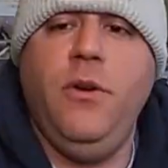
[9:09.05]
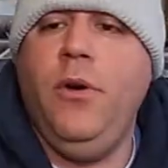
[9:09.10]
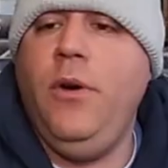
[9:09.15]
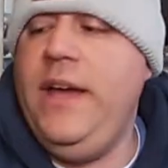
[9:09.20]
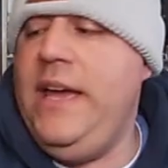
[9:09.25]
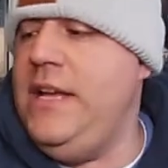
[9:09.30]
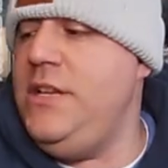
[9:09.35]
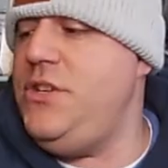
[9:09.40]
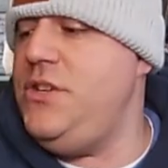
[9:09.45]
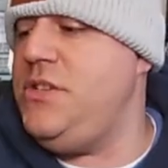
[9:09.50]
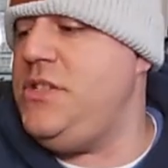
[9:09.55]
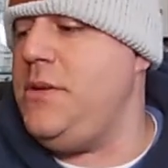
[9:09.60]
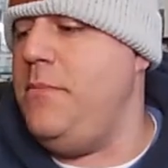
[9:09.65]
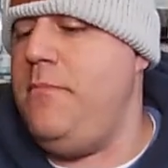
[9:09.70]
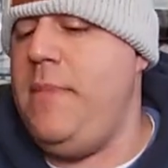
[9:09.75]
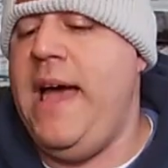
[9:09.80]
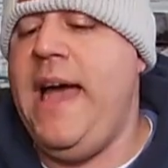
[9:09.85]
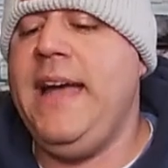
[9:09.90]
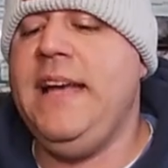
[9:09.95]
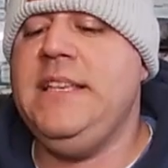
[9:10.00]
he'll hand you
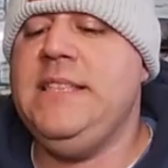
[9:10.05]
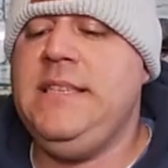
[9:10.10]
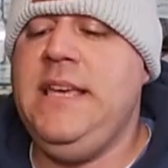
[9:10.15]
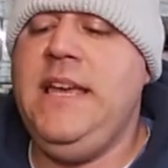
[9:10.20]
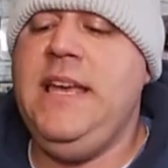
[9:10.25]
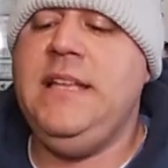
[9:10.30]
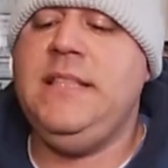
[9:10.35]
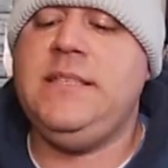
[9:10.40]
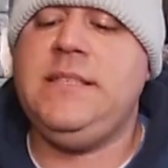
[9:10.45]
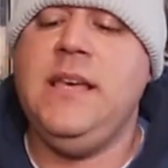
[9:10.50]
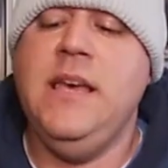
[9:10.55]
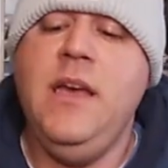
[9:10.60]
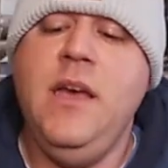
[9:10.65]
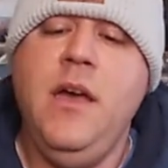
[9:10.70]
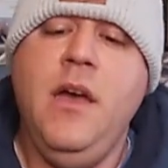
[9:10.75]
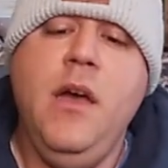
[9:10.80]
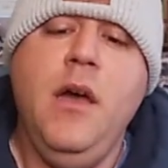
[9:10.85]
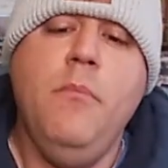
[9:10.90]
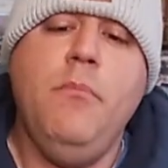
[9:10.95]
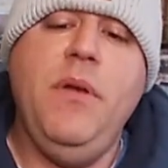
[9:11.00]
some magazines.
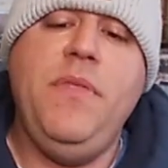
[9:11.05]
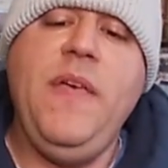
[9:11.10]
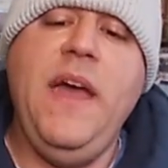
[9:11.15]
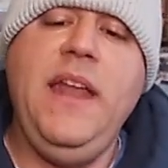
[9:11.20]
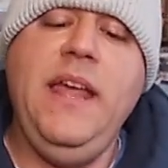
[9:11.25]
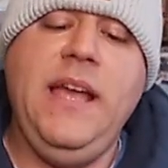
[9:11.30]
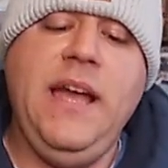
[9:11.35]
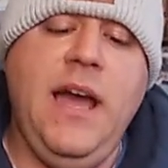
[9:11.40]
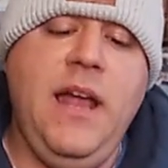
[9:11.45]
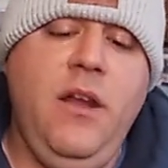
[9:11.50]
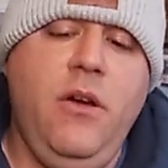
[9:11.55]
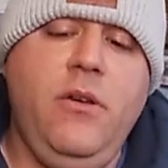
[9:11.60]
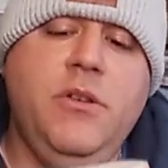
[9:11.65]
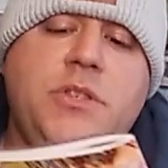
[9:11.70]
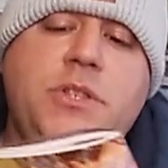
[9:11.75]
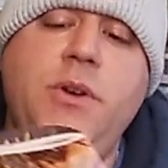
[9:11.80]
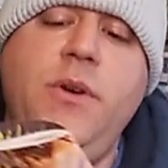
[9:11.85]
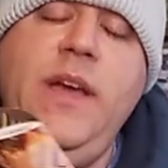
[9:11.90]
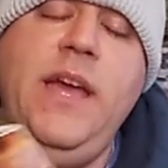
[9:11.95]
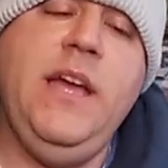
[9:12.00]
But then he kind of
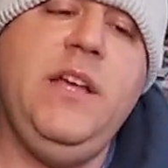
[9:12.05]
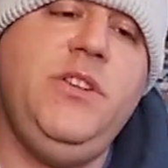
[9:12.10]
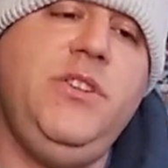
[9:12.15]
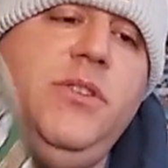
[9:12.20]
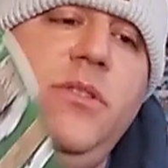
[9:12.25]
also hands